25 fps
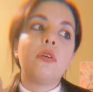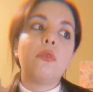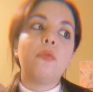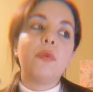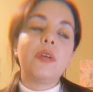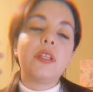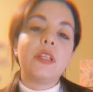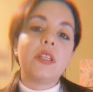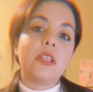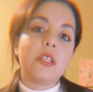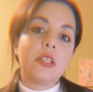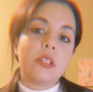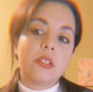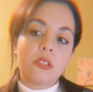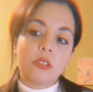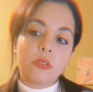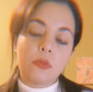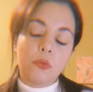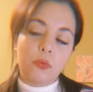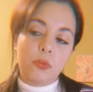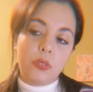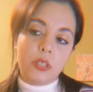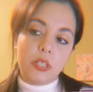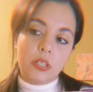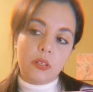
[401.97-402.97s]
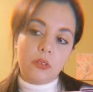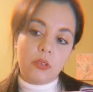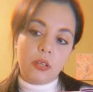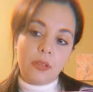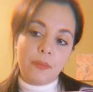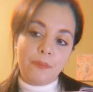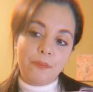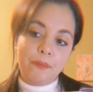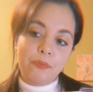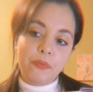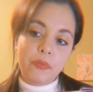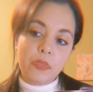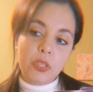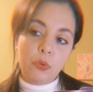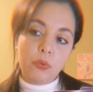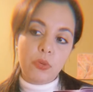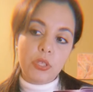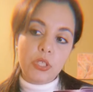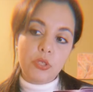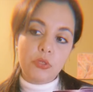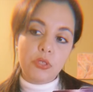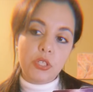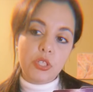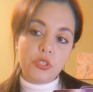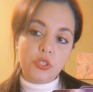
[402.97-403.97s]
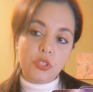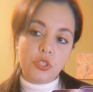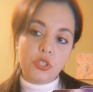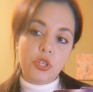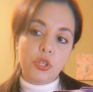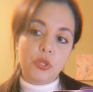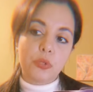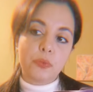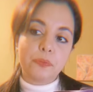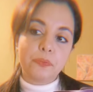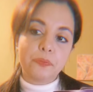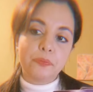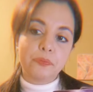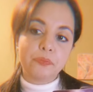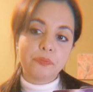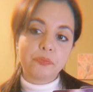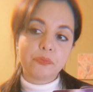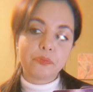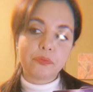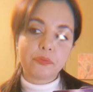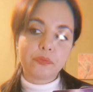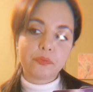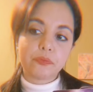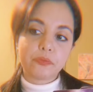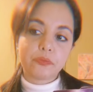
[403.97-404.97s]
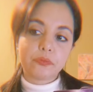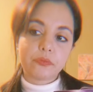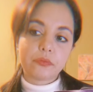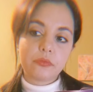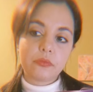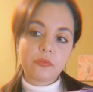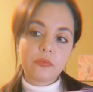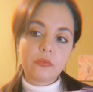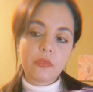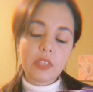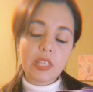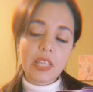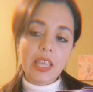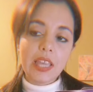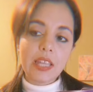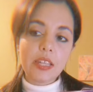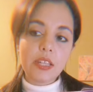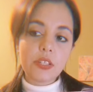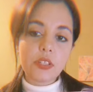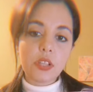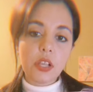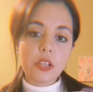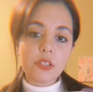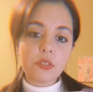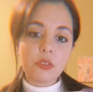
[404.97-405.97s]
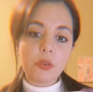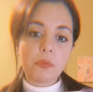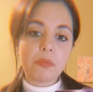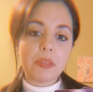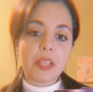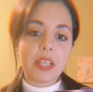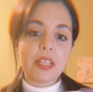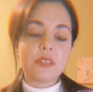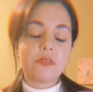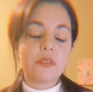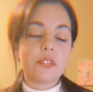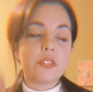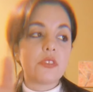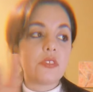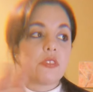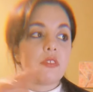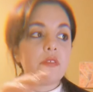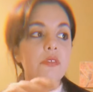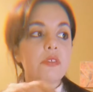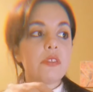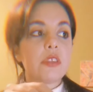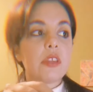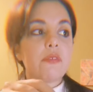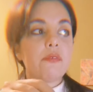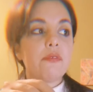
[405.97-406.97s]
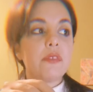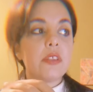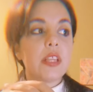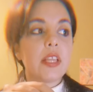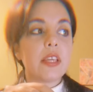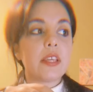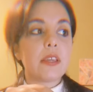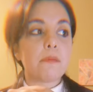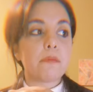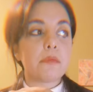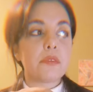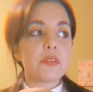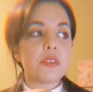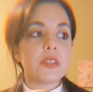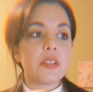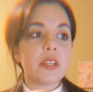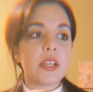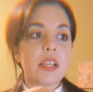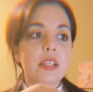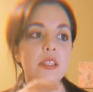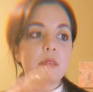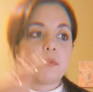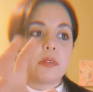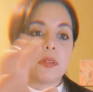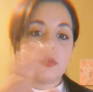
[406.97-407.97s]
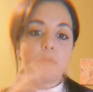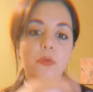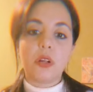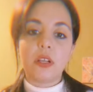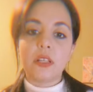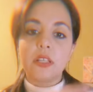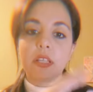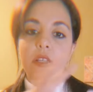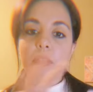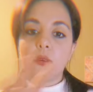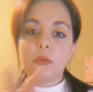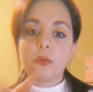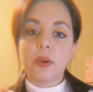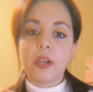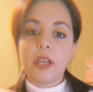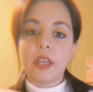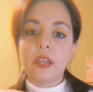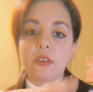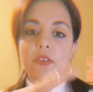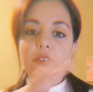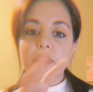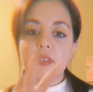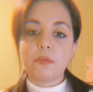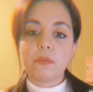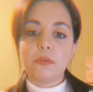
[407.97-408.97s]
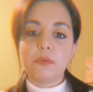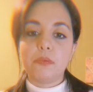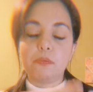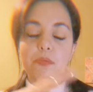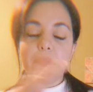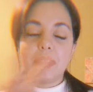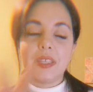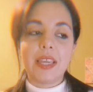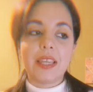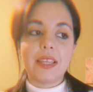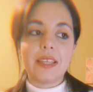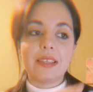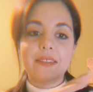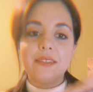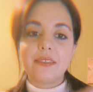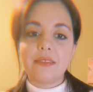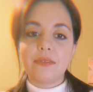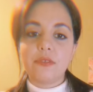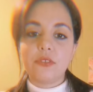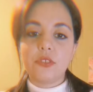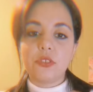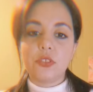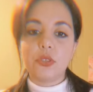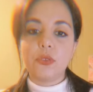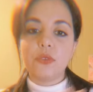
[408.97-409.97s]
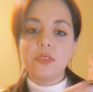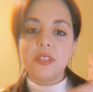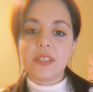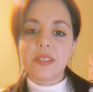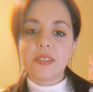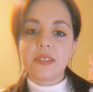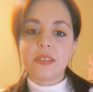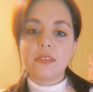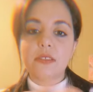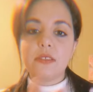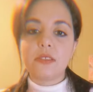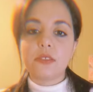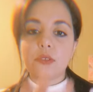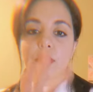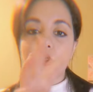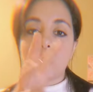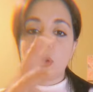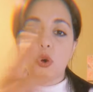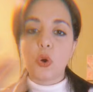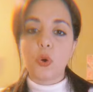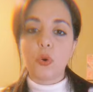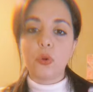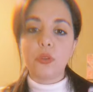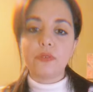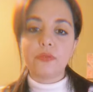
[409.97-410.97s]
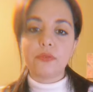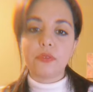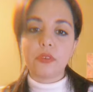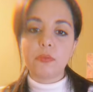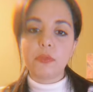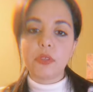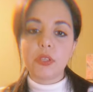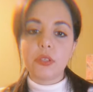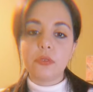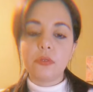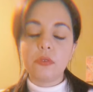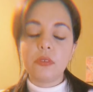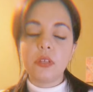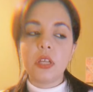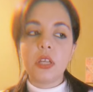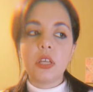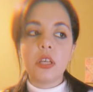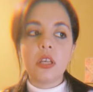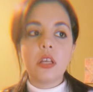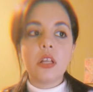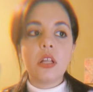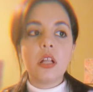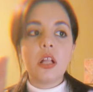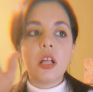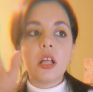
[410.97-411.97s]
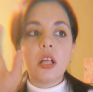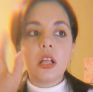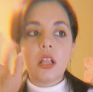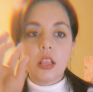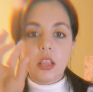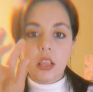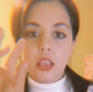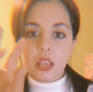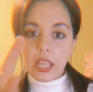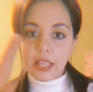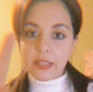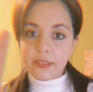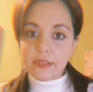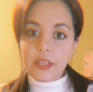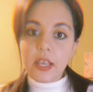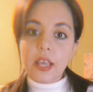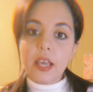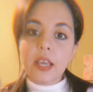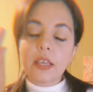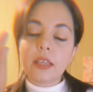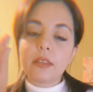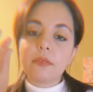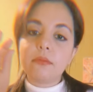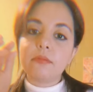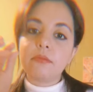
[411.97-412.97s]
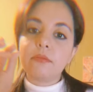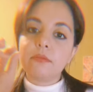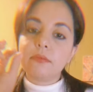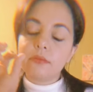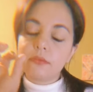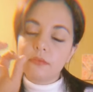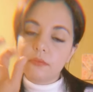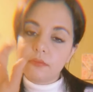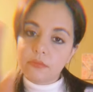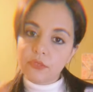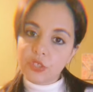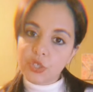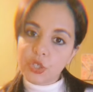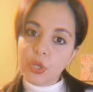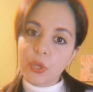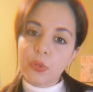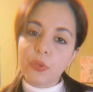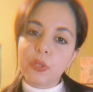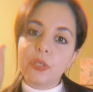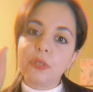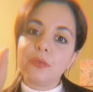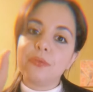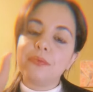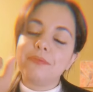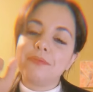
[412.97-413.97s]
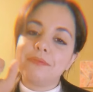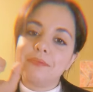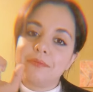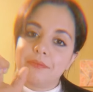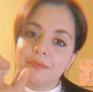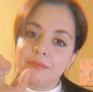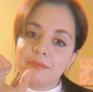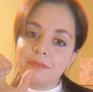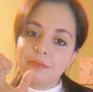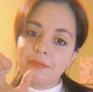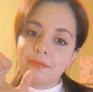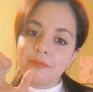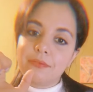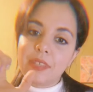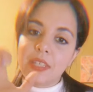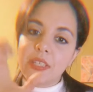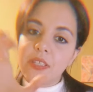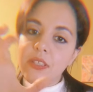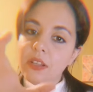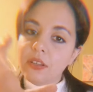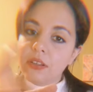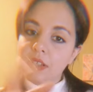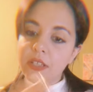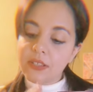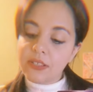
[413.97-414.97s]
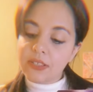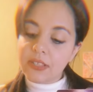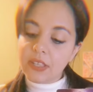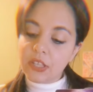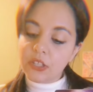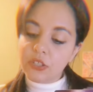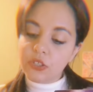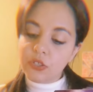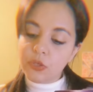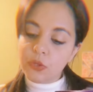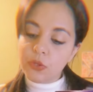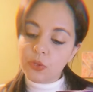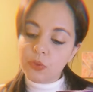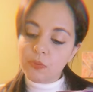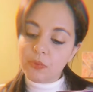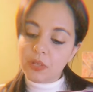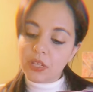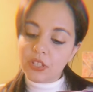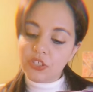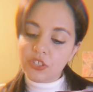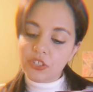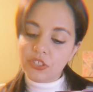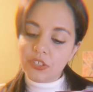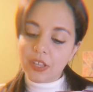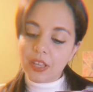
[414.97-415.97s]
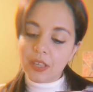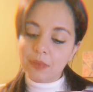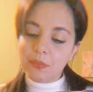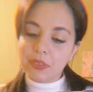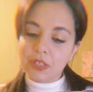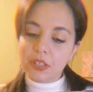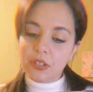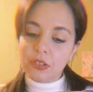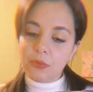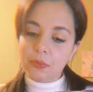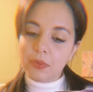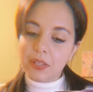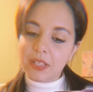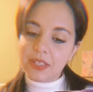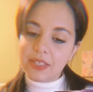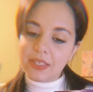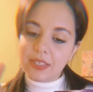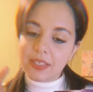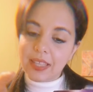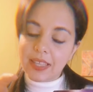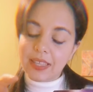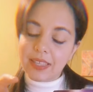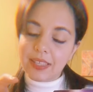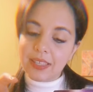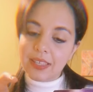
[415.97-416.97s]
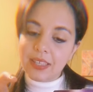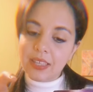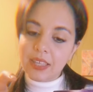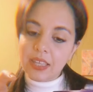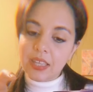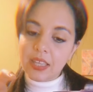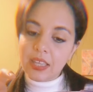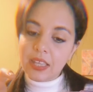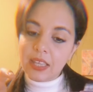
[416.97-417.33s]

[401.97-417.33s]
what you need to know. And this also applies for those of you that feel like a person has been walking away or getting too distant or cold from you. Let time show you. It's not going to take too much time here, but it's like